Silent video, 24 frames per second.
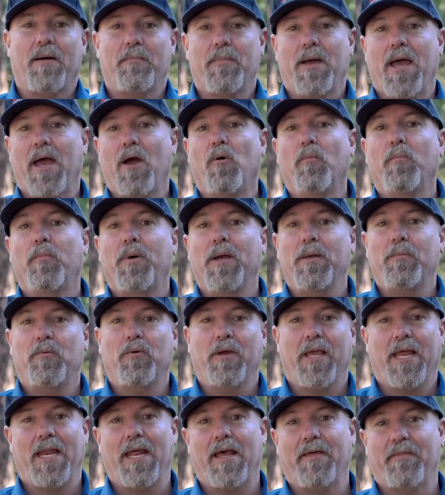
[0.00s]
help people
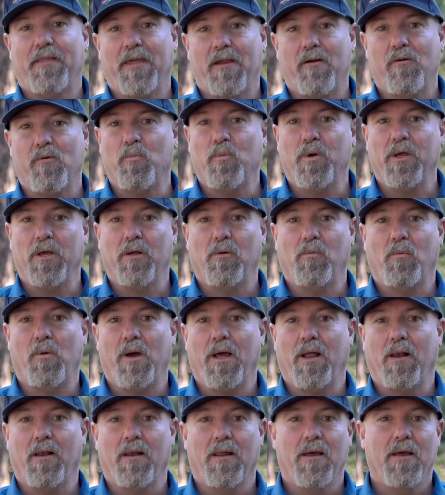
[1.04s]
get out there and wheel
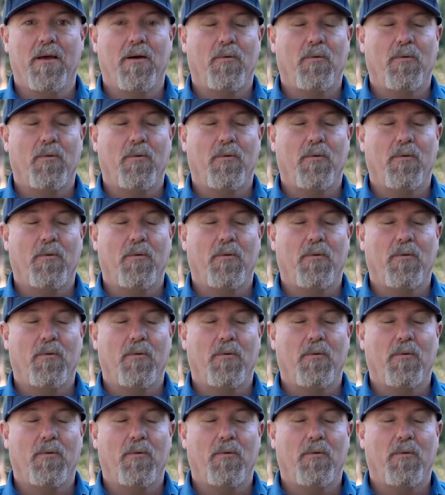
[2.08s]
well.